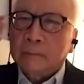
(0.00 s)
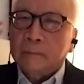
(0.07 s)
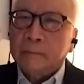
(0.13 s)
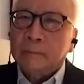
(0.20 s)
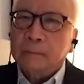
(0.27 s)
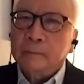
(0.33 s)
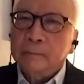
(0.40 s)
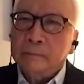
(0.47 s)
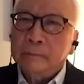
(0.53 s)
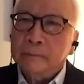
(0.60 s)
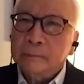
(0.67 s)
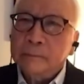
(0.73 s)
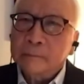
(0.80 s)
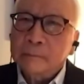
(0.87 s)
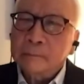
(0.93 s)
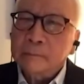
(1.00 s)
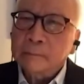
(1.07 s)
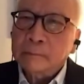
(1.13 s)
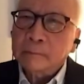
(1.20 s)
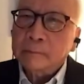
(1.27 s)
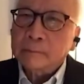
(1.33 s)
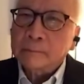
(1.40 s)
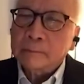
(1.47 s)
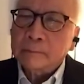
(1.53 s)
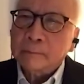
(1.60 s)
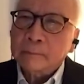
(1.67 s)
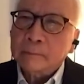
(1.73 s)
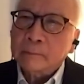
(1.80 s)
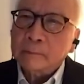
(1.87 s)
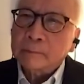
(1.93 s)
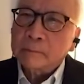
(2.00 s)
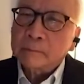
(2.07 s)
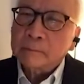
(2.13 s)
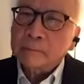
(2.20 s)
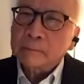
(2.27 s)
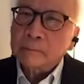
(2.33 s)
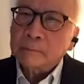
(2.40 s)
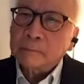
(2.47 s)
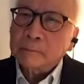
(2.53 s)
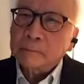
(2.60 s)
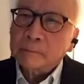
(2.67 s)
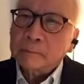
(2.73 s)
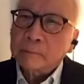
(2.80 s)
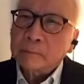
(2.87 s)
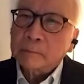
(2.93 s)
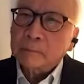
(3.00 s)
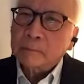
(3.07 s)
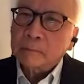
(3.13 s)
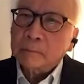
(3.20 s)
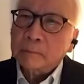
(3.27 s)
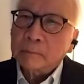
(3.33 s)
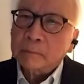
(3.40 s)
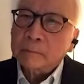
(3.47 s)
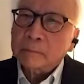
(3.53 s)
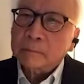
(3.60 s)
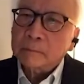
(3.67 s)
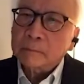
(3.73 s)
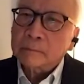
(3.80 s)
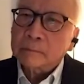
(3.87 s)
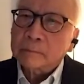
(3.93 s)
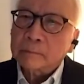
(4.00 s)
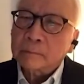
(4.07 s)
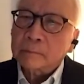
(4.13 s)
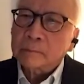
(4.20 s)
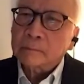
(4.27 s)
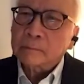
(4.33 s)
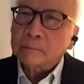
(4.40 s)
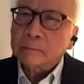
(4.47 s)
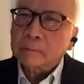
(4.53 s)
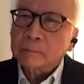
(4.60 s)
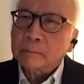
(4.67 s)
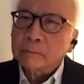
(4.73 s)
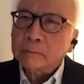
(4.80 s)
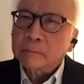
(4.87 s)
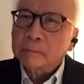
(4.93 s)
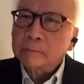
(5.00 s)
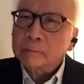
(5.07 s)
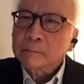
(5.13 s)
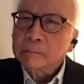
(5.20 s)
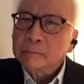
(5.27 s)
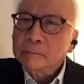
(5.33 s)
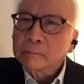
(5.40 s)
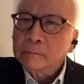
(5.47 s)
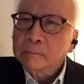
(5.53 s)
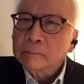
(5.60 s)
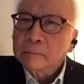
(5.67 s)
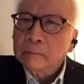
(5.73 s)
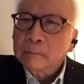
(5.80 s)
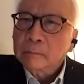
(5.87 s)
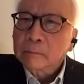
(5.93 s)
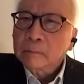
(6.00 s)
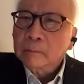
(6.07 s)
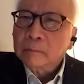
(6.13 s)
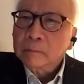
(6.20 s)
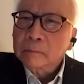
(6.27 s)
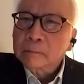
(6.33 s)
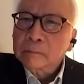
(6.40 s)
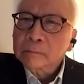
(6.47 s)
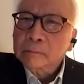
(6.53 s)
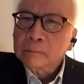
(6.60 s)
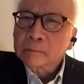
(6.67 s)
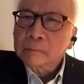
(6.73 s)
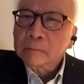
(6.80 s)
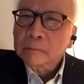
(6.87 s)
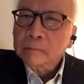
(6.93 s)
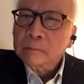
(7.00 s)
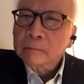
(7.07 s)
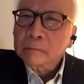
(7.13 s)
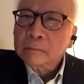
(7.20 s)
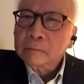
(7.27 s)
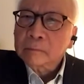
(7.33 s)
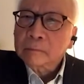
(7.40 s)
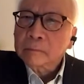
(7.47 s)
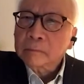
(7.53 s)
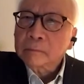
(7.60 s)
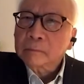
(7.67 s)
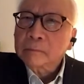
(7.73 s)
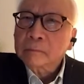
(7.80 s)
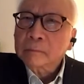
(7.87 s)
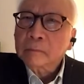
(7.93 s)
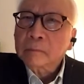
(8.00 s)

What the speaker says: The person shown says nothing.